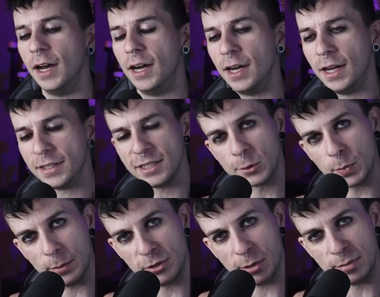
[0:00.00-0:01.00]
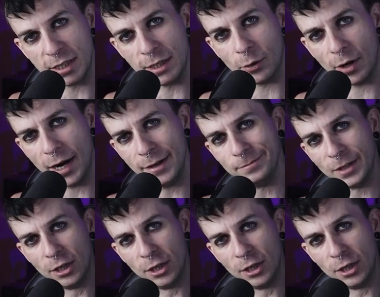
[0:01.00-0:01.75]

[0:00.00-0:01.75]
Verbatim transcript: uh, 6 p.m. GMT, all right?